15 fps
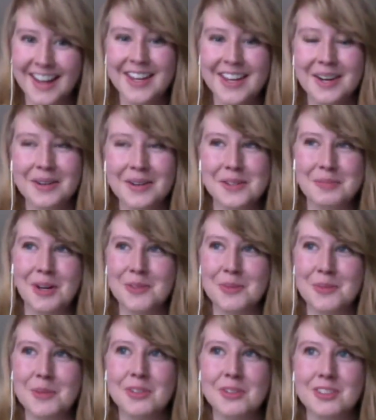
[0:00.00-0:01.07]
had that response.
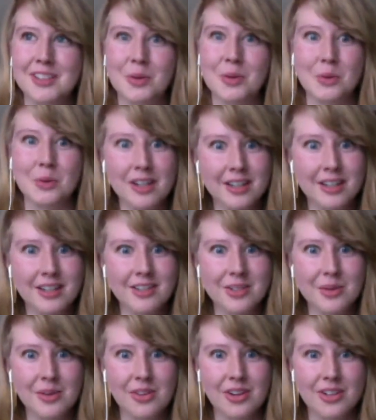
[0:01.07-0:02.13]
People are like, well, what are you going to
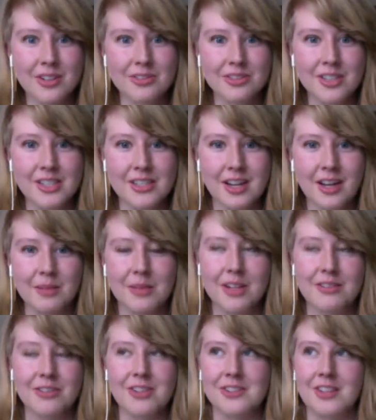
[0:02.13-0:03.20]
do with all your free time? And
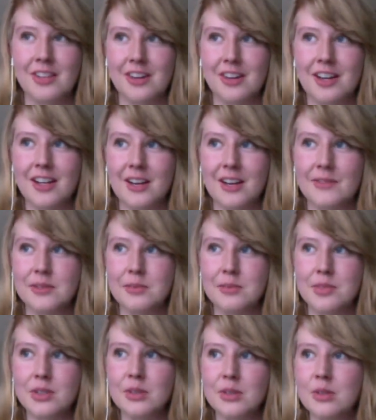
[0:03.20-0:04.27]
at first I thought I'd have some
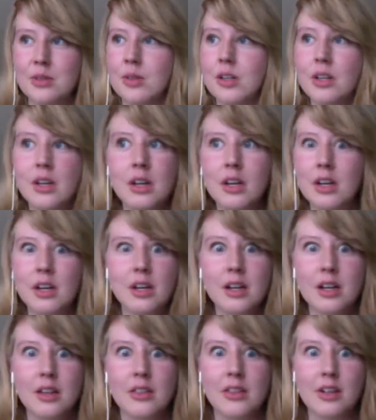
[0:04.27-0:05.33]
too.
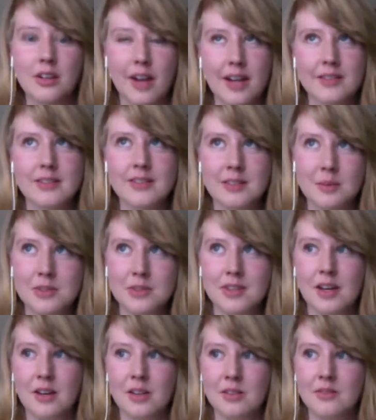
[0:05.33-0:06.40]
The classes
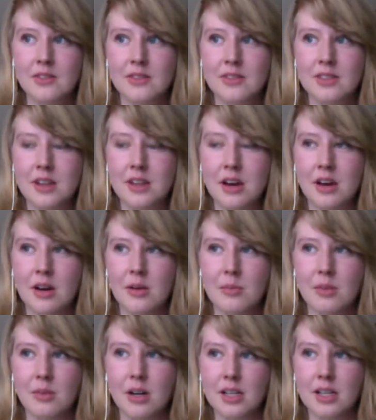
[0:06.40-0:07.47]
themselves
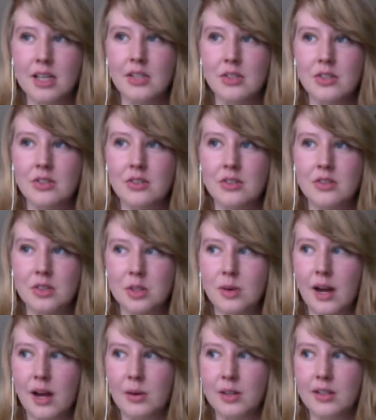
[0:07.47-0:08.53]
are each 2
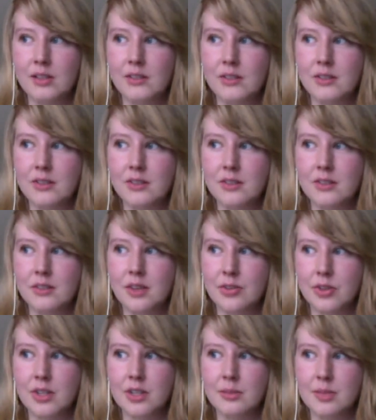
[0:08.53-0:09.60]
hours and
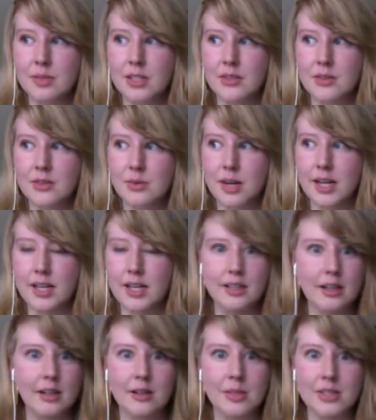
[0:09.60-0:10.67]
30 minutes, right?
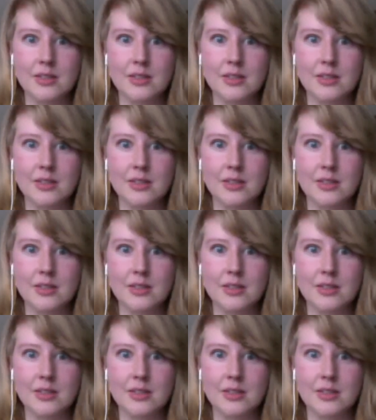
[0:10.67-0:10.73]
It